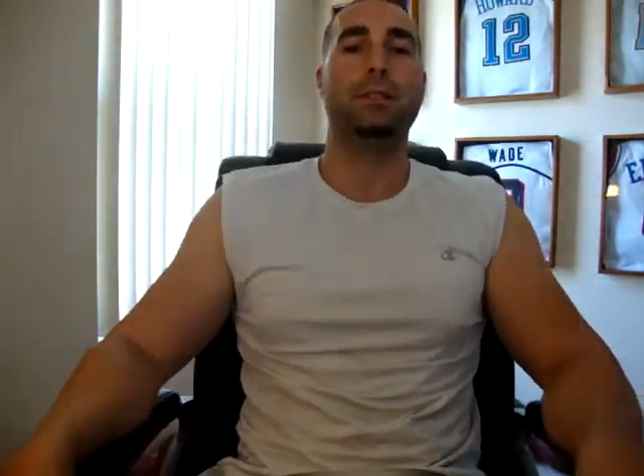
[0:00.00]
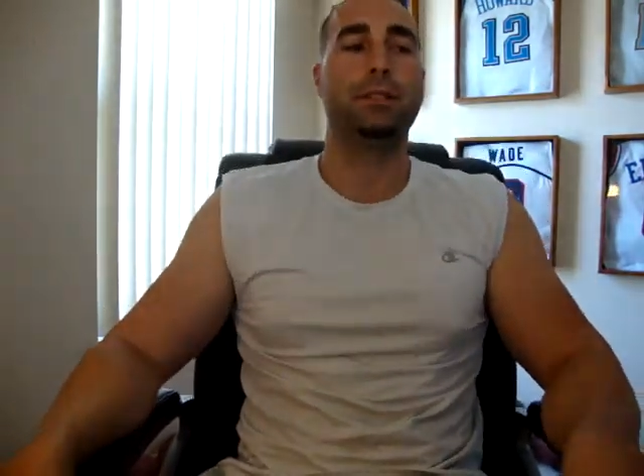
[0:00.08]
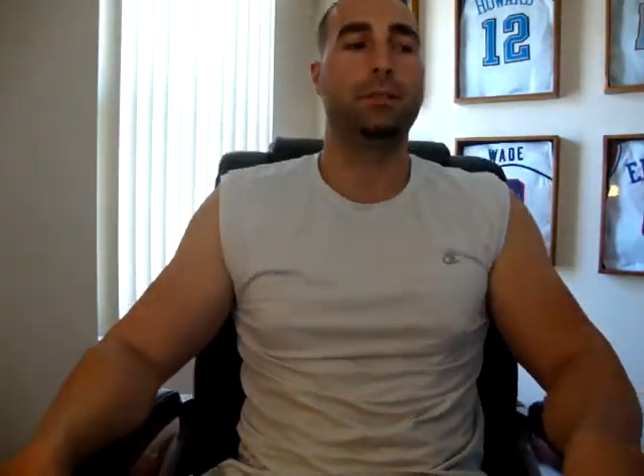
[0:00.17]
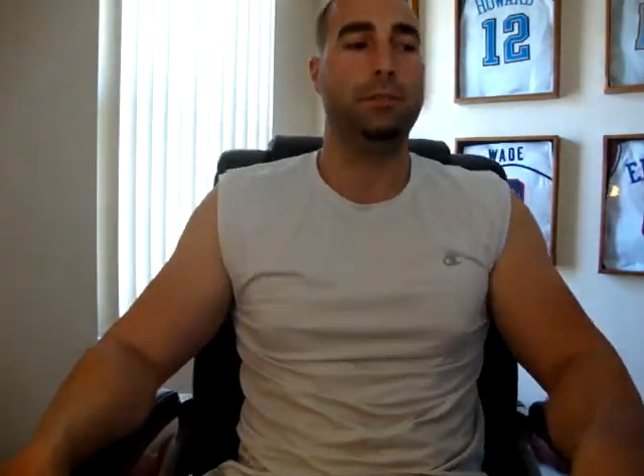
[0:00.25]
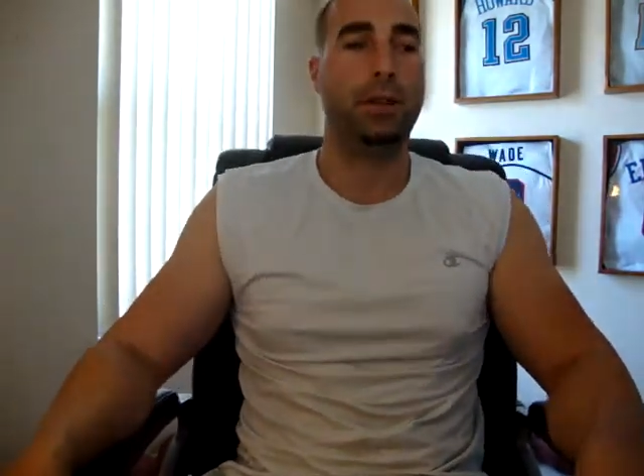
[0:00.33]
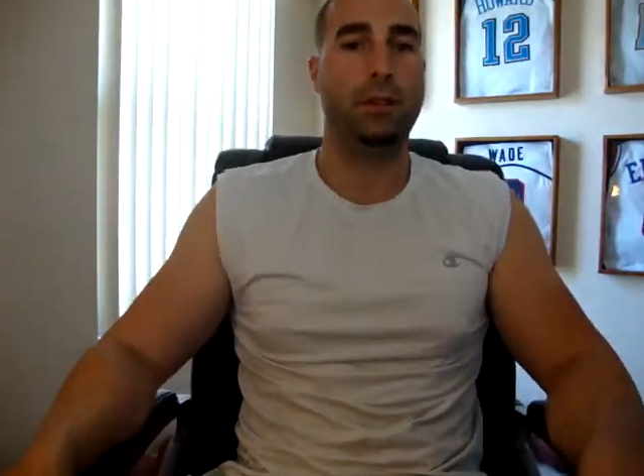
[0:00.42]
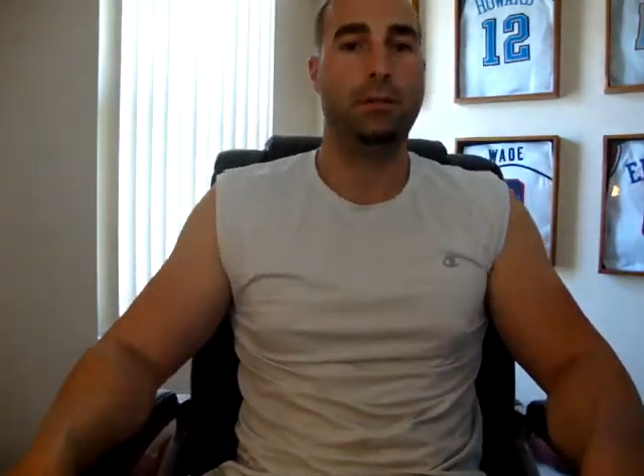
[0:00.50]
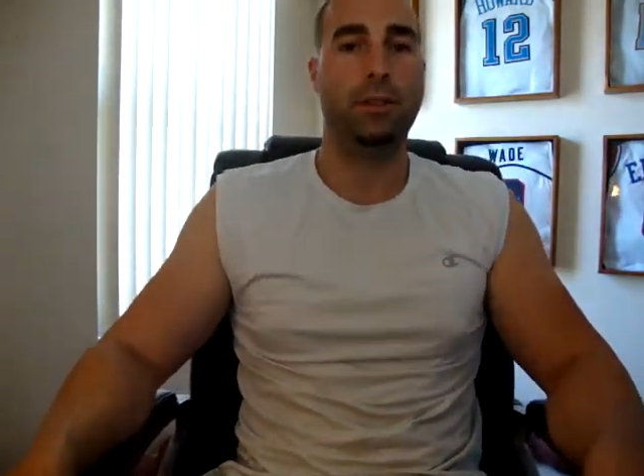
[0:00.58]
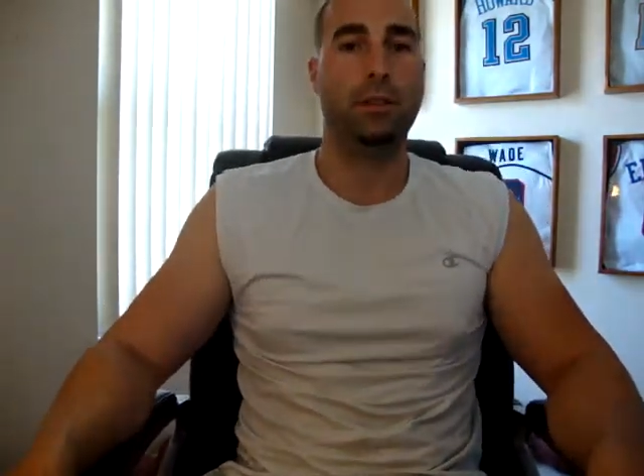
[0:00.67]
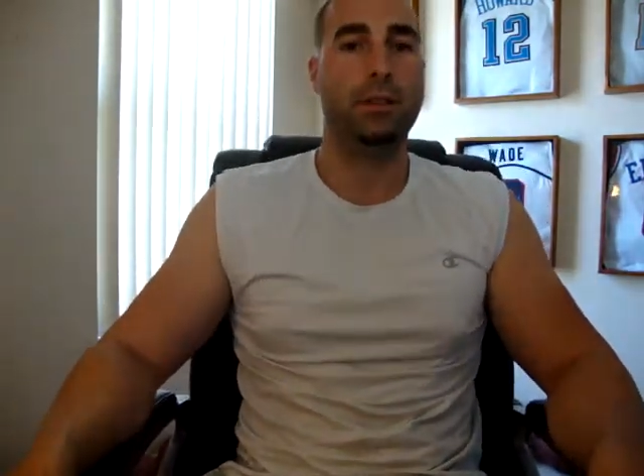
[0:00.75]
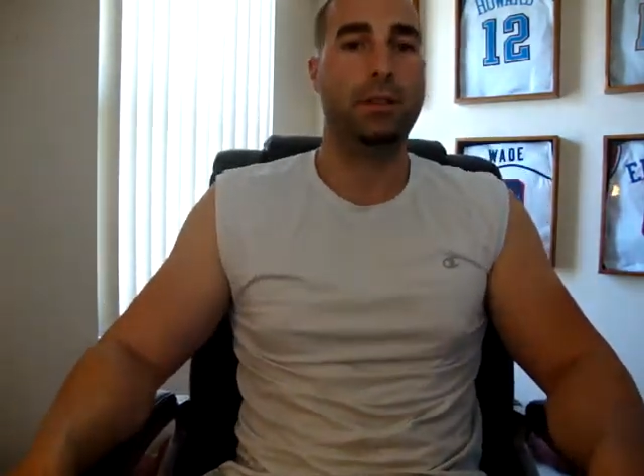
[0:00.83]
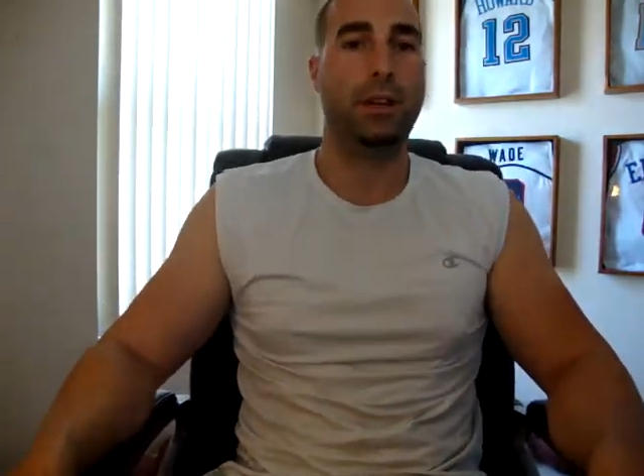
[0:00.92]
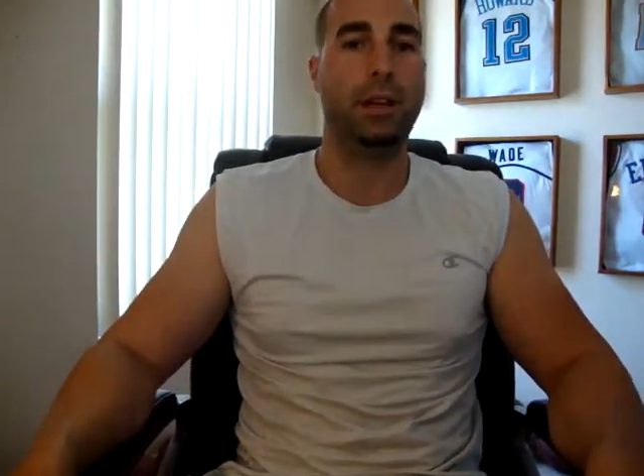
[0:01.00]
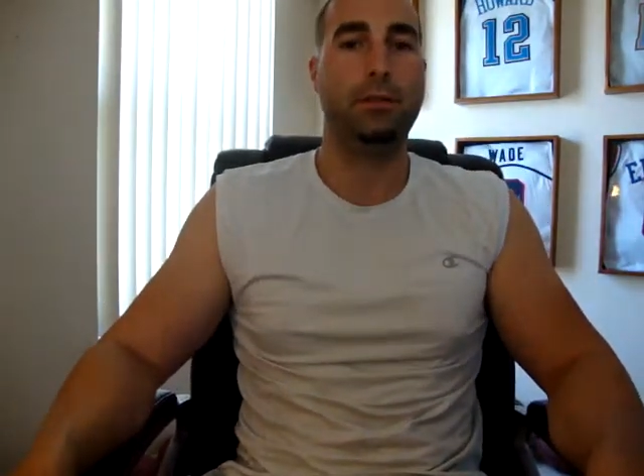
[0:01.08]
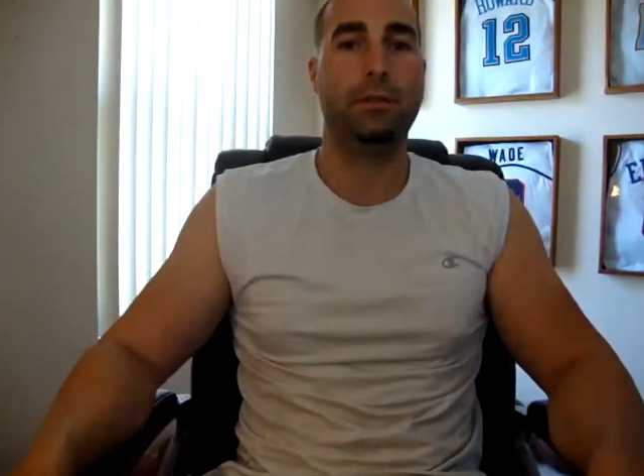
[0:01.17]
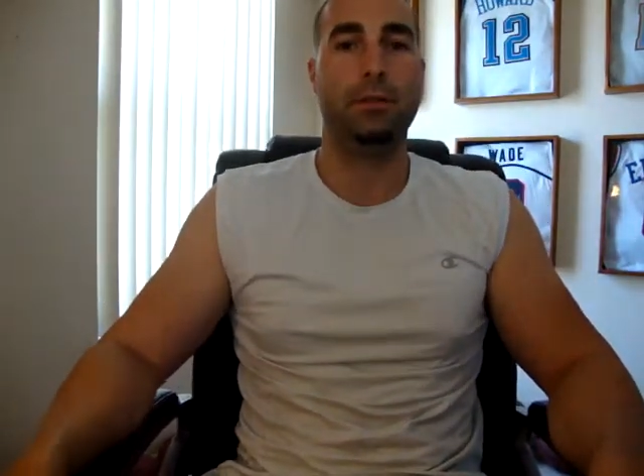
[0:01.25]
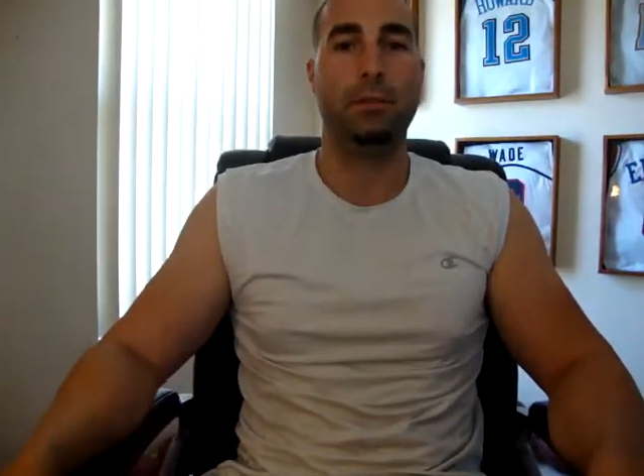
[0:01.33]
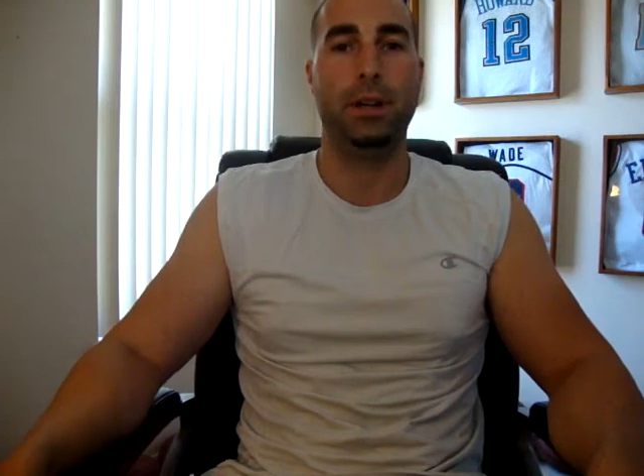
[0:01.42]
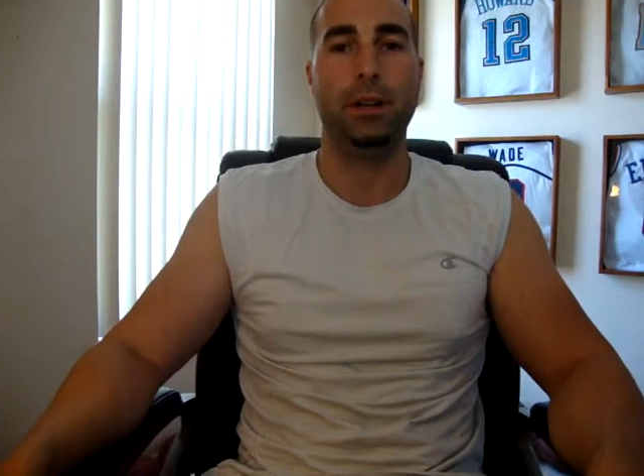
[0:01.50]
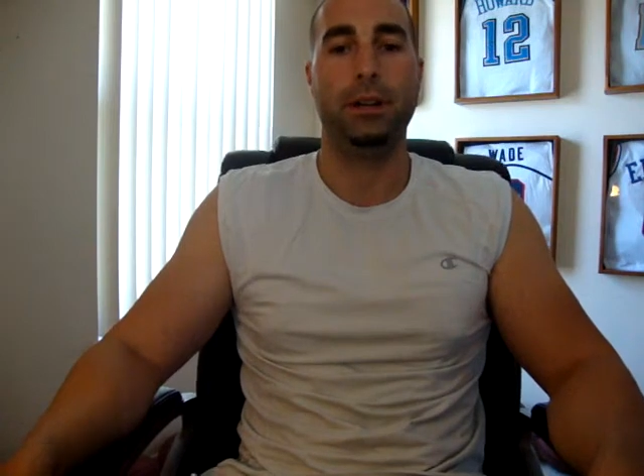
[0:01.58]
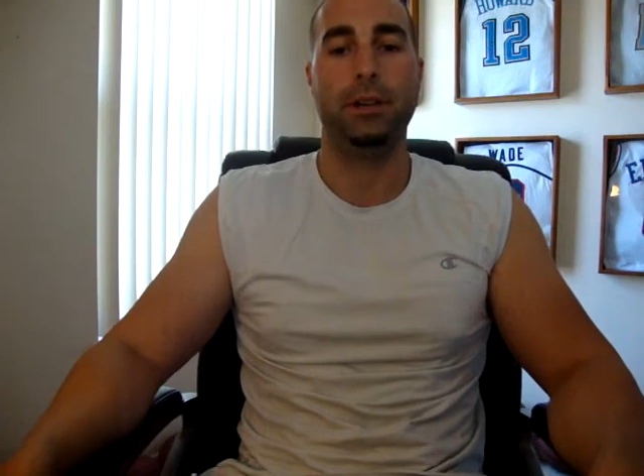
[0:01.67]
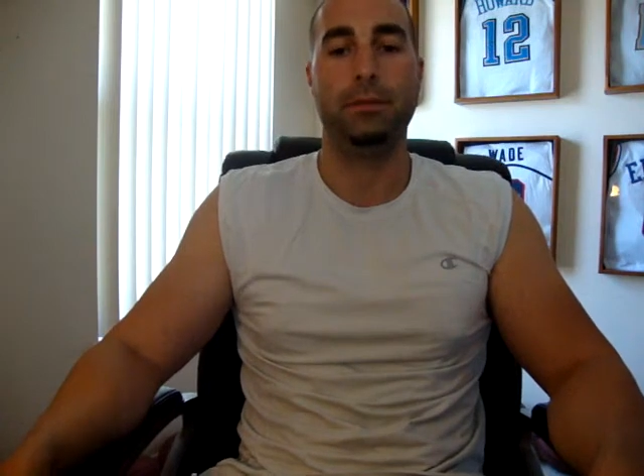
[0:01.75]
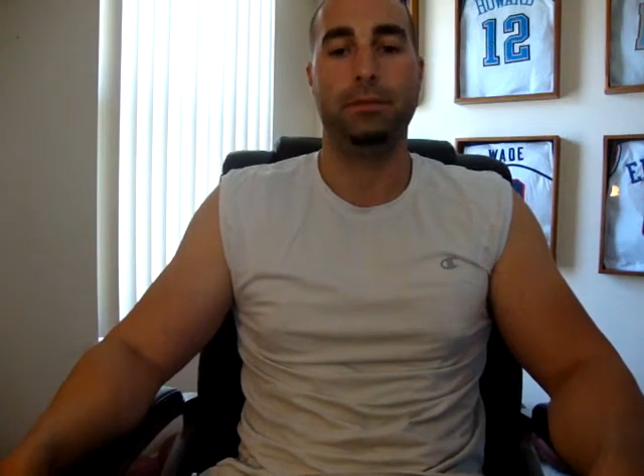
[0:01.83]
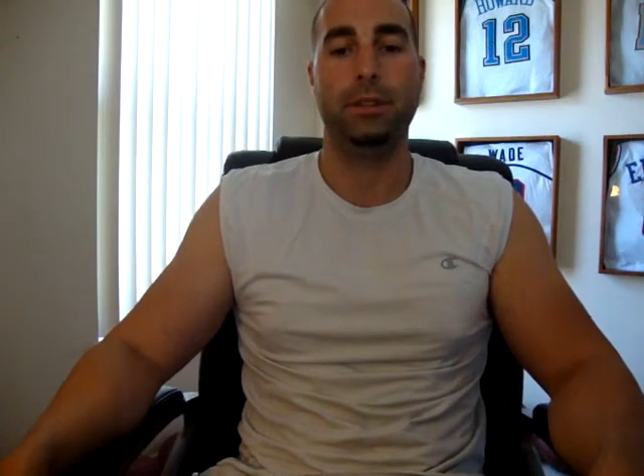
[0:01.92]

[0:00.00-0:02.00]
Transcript: so making one today for my uh,